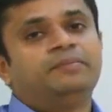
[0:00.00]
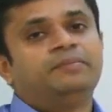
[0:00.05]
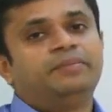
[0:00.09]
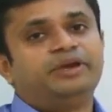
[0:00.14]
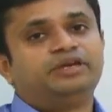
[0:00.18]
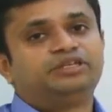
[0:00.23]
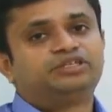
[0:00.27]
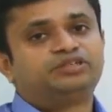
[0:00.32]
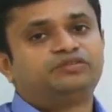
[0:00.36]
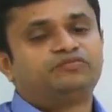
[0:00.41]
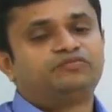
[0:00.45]

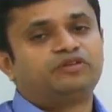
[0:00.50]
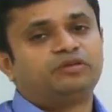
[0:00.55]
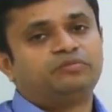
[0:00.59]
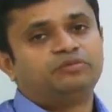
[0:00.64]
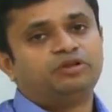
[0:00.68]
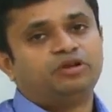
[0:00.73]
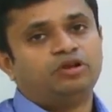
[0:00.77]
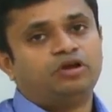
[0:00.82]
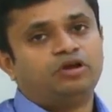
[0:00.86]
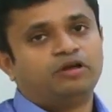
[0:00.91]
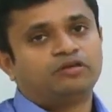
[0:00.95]
patient from
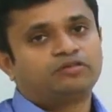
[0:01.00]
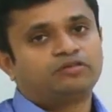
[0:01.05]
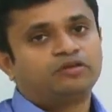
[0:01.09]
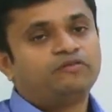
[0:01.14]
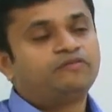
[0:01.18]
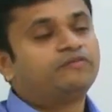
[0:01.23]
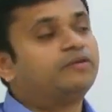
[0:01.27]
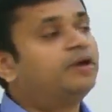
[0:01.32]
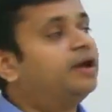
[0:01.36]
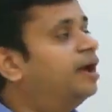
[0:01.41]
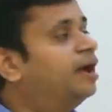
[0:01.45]
the loss
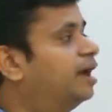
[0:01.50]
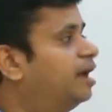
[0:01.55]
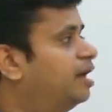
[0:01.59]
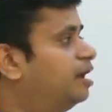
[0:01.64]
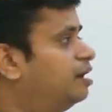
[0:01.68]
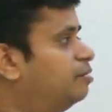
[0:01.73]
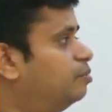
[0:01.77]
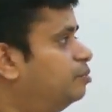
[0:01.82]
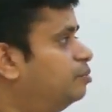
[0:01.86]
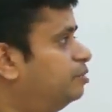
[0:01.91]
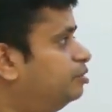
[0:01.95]
of
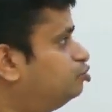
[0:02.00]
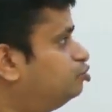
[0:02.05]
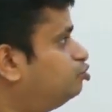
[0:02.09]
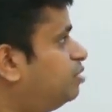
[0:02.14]
albumin.